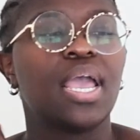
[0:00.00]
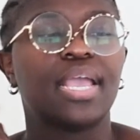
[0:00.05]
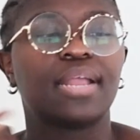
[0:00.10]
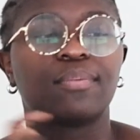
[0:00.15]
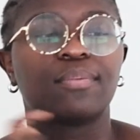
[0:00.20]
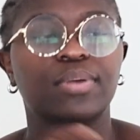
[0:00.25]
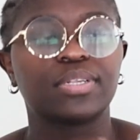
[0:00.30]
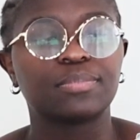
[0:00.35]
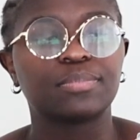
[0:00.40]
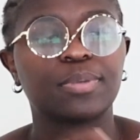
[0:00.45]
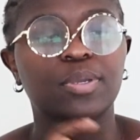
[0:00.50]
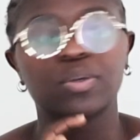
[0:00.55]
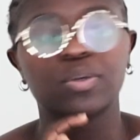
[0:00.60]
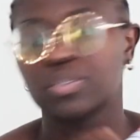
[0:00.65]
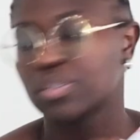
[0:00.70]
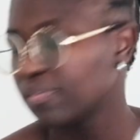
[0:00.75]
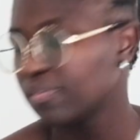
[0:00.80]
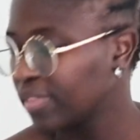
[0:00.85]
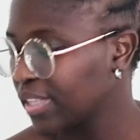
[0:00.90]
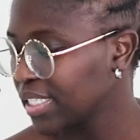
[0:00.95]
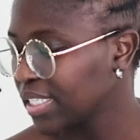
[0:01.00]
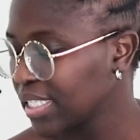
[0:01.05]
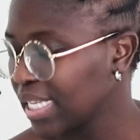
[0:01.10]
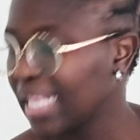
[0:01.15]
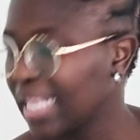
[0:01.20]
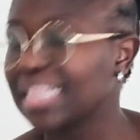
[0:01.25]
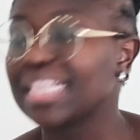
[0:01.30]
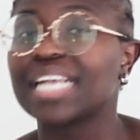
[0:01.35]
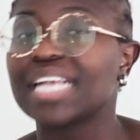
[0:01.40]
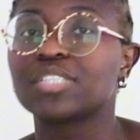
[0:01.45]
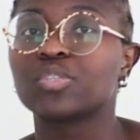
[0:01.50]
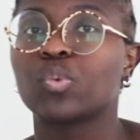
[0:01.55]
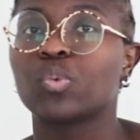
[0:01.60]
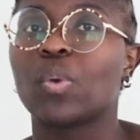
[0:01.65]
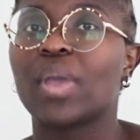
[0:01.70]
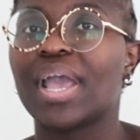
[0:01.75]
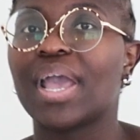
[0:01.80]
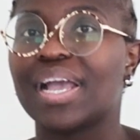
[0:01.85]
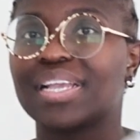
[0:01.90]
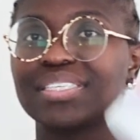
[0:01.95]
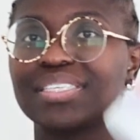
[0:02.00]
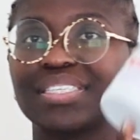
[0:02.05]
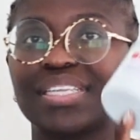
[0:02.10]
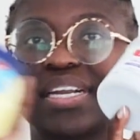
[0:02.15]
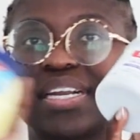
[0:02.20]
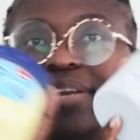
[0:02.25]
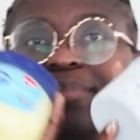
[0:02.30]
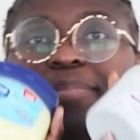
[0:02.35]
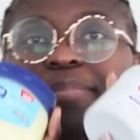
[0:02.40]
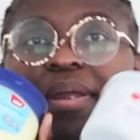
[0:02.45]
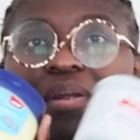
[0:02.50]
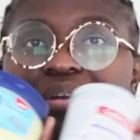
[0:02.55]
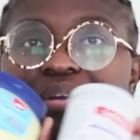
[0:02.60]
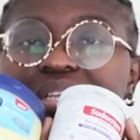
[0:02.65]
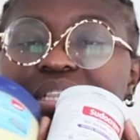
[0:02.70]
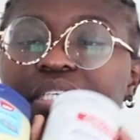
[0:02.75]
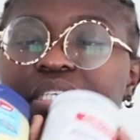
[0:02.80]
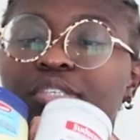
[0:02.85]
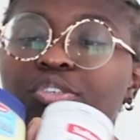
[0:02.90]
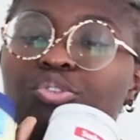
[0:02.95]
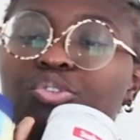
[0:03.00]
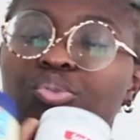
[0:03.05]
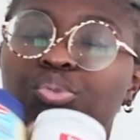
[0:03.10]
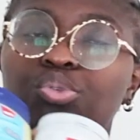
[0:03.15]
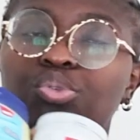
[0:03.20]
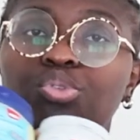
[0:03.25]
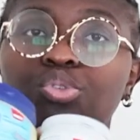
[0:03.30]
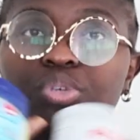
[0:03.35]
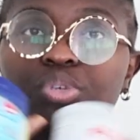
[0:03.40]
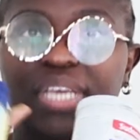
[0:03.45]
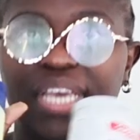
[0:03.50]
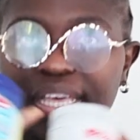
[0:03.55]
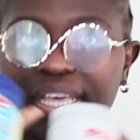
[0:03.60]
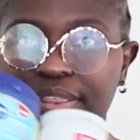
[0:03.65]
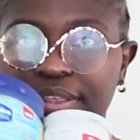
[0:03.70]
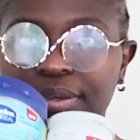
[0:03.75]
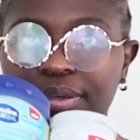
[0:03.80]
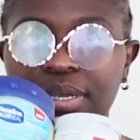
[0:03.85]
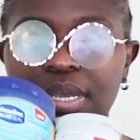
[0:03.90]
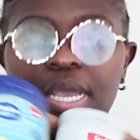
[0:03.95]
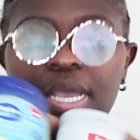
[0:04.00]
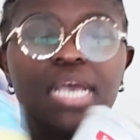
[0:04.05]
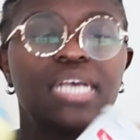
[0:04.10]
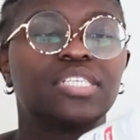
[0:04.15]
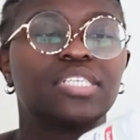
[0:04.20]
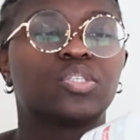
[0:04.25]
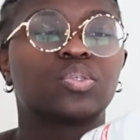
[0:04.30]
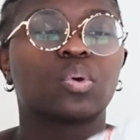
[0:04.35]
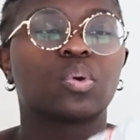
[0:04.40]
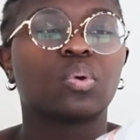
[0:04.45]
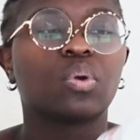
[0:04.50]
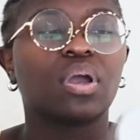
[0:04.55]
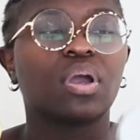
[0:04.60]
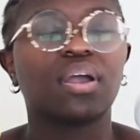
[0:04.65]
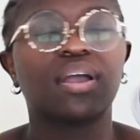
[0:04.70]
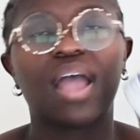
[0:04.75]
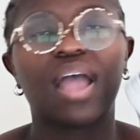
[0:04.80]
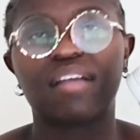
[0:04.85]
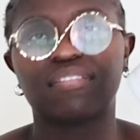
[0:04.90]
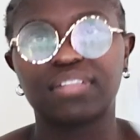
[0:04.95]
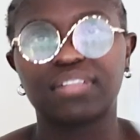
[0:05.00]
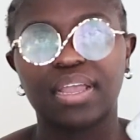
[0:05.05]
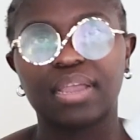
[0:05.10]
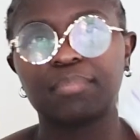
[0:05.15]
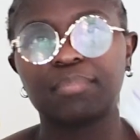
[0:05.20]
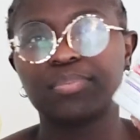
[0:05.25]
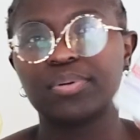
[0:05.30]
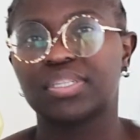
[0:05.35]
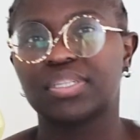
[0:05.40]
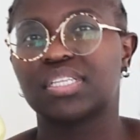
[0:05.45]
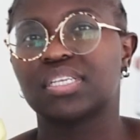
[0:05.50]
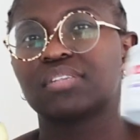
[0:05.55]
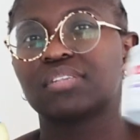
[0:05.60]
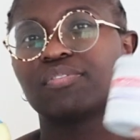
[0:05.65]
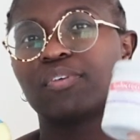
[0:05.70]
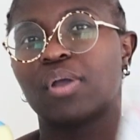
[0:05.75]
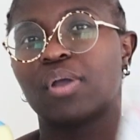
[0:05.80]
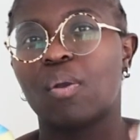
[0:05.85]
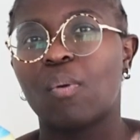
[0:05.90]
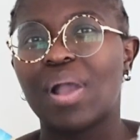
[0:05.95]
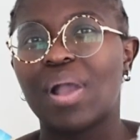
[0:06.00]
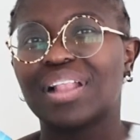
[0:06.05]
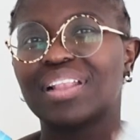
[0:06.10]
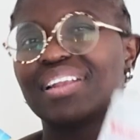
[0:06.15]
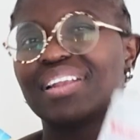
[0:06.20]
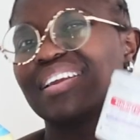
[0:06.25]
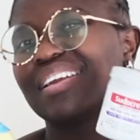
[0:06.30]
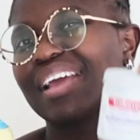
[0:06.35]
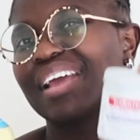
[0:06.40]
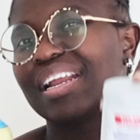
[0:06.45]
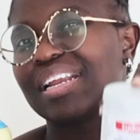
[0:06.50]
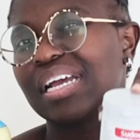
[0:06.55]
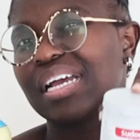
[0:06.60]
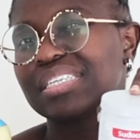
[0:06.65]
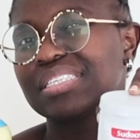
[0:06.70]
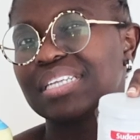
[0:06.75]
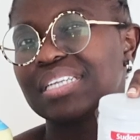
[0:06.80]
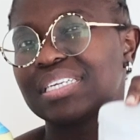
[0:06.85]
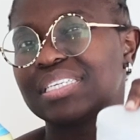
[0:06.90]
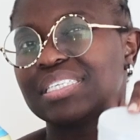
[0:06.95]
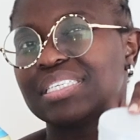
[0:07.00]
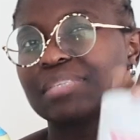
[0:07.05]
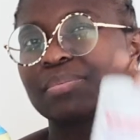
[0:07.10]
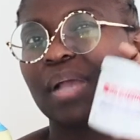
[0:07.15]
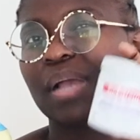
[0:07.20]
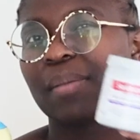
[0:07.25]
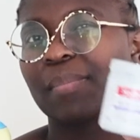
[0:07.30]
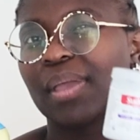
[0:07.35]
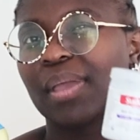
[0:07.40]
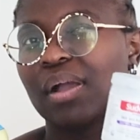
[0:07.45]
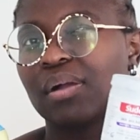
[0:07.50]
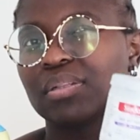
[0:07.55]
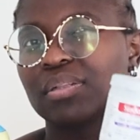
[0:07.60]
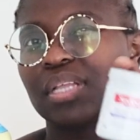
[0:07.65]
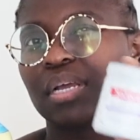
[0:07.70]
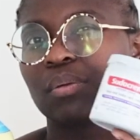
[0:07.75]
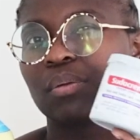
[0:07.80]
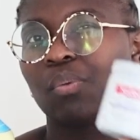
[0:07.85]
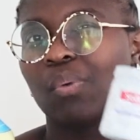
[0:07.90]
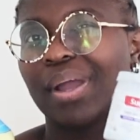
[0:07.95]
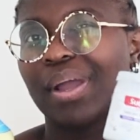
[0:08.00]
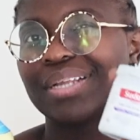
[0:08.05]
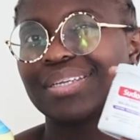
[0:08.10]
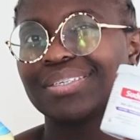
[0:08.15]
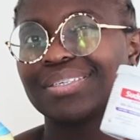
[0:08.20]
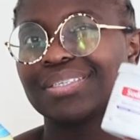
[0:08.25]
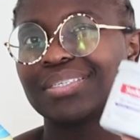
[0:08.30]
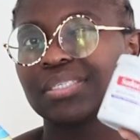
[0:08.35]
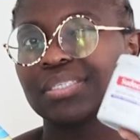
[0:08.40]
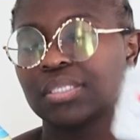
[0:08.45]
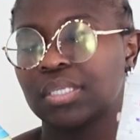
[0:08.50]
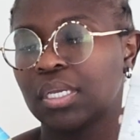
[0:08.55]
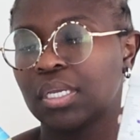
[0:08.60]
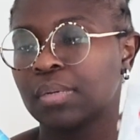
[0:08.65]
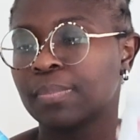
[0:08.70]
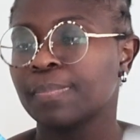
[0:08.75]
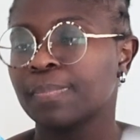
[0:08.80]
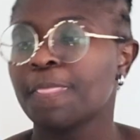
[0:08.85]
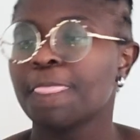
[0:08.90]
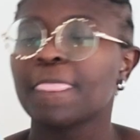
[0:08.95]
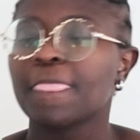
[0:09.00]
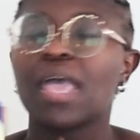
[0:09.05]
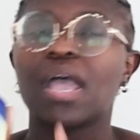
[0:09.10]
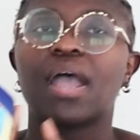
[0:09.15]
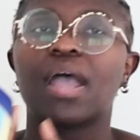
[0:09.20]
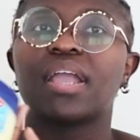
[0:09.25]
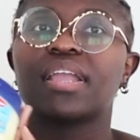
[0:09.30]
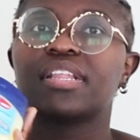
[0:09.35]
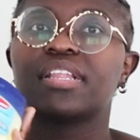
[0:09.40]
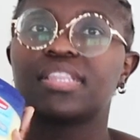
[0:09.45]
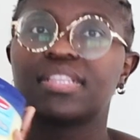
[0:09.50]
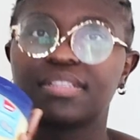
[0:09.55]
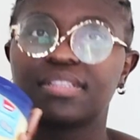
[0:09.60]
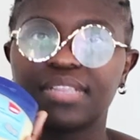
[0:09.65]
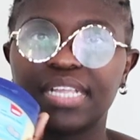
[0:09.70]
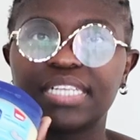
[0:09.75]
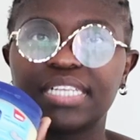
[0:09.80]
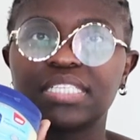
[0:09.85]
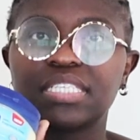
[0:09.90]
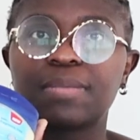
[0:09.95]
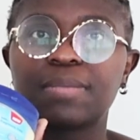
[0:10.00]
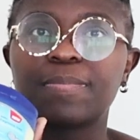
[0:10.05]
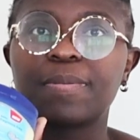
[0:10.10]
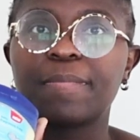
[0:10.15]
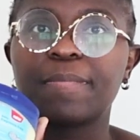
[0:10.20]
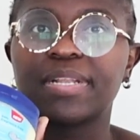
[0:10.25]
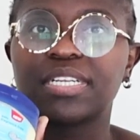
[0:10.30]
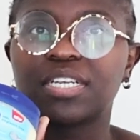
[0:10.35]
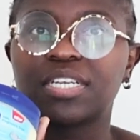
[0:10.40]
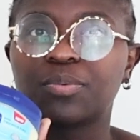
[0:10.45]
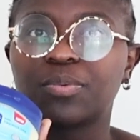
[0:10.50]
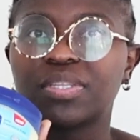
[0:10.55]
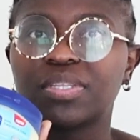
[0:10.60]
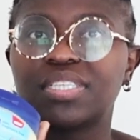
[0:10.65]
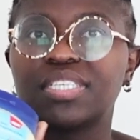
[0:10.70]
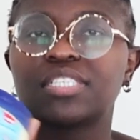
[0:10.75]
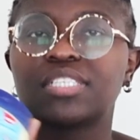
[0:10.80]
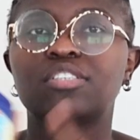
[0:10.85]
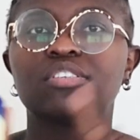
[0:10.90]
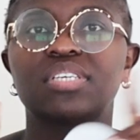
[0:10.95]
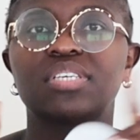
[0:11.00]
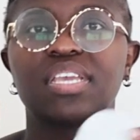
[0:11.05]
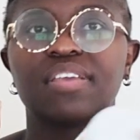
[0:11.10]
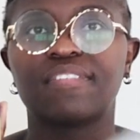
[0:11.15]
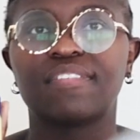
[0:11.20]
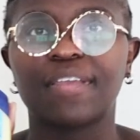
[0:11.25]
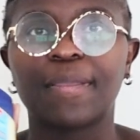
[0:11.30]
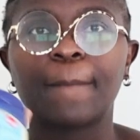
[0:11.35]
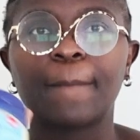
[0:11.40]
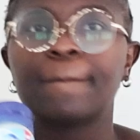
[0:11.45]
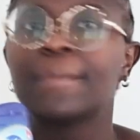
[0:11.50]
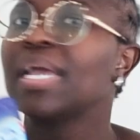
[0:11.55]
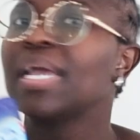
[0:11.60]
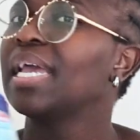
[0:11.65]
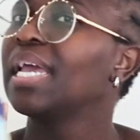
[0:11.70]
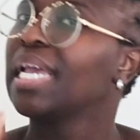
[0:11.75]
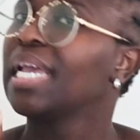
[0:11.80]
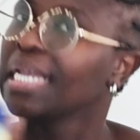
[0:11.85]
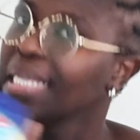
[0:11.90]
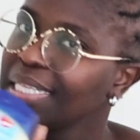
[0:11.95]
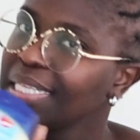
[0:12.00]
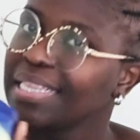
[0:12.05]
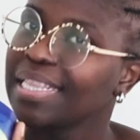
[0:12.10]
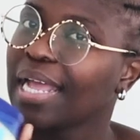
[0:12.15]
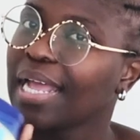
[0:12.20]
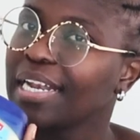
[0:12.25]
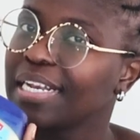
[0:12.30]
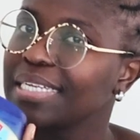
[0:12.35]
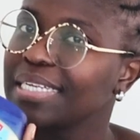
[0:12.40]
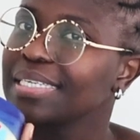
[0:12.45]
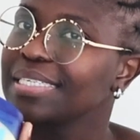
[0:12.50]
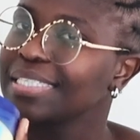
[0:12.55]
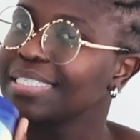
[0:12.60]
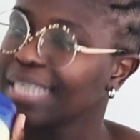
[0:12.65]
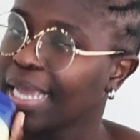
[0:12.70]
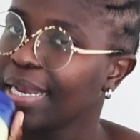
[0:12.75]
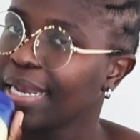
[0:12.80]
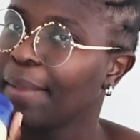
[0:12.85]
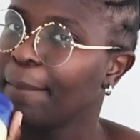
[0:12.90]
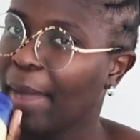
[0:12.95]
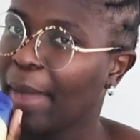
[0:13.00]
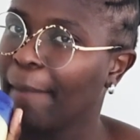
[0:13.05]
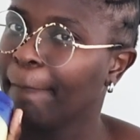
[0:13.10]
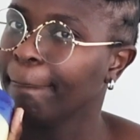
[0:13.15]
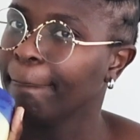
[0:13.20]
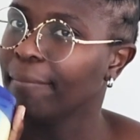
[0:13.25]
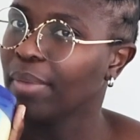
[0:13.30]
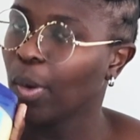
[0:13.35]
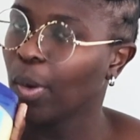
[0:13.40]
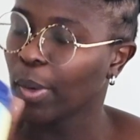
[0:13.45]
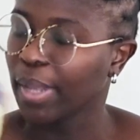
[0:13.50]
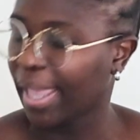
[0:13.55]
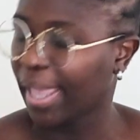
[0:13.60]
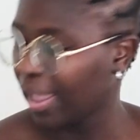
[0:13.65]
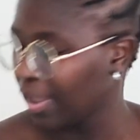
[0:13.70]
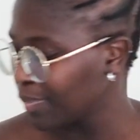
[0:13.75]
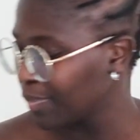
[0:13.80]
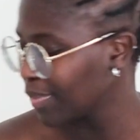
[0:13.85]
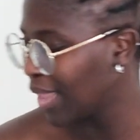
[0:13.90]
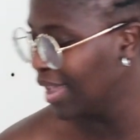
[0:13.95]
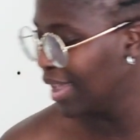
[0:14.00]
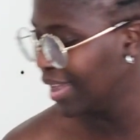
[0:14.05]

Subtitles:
It was because of this, and that's where I started pairing these two together. So after I put this for a while and realized that he's coming out that whitish skin, I then supplemented with this to give him that shiny bum, okay?